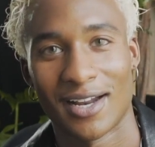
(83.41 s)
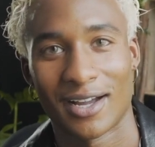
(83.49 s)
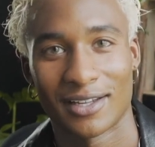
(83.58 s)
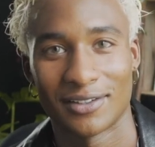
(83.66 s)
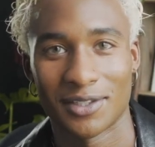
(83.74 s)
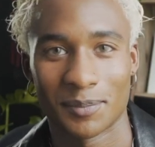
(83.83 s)

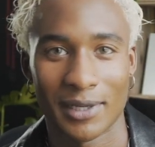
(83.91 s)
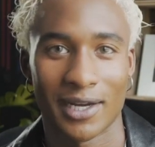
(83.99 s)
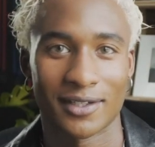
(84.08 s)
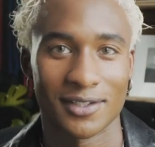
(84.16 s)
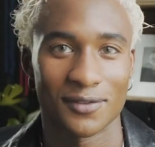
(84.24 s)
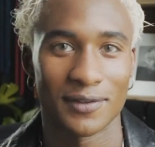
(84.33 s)
I could look back
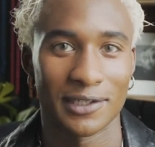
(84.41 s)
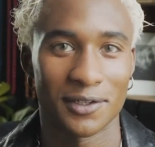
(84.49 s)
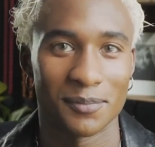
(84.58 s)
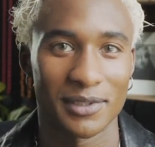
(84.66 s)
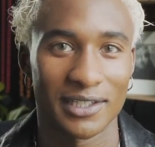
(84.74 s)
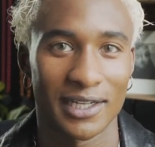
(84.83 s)
at this video
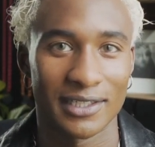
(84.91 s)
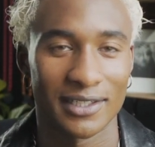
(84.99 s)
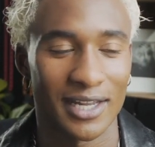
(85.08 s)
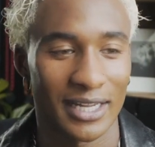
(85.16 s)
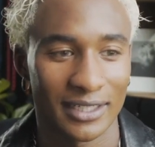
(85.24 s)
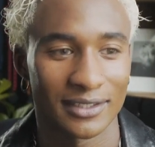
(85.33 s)
and be like,
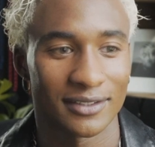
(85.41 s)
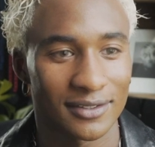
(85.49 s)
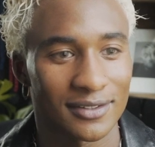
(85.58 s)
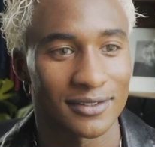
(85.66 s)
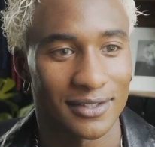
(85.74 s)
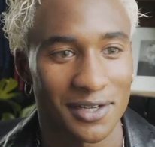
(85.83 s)

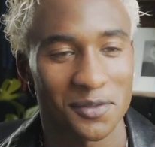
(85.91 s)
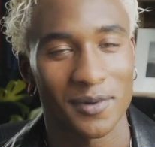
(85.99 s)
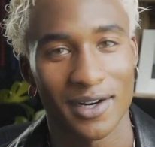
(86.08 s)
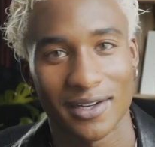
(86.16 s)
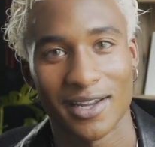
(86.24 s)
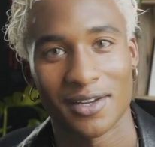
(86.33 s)
dang, that's
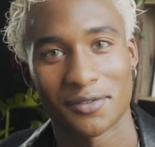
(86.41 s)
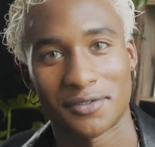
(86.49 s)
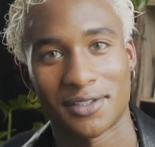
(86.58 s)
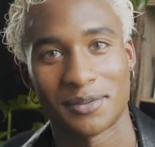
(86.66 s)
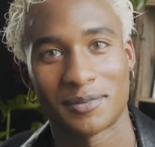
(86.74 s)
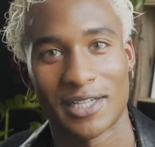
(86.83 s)
where I came
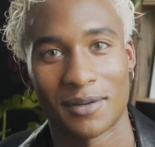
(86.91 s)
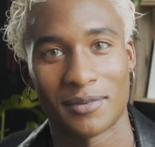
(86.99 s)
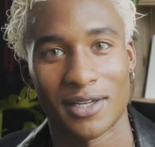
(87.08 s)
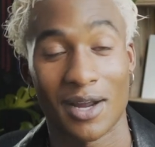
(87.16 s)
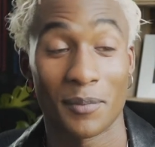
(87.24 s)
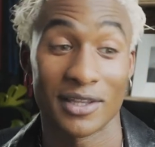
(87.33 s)
from type
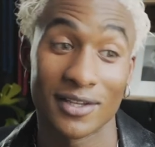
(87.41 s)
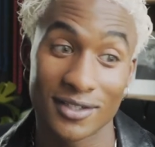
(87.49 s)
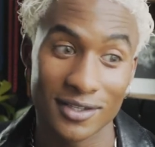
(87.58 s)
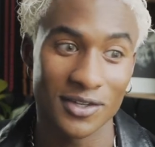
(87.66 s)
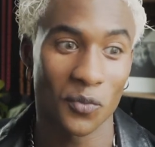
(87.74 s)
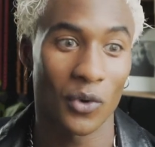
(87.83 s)
thing. I mean,
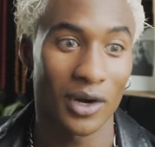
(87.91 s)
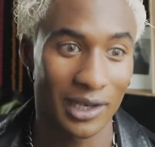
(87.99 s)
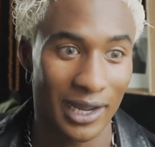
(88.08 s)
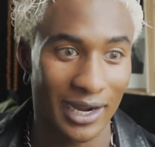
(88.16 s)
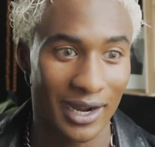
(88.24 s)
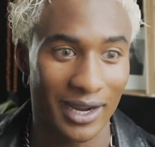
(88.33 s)
this isn't where
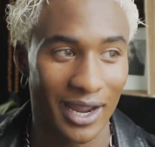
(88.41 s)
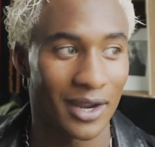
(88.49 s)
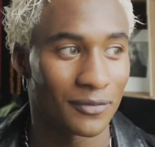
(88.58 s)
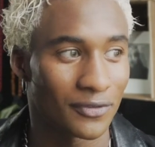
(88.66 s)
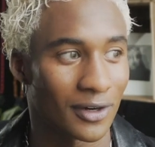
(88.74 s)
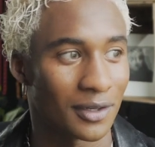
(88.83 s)
like I
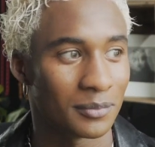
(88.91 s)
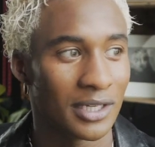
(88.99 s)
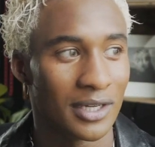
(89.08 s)
came from.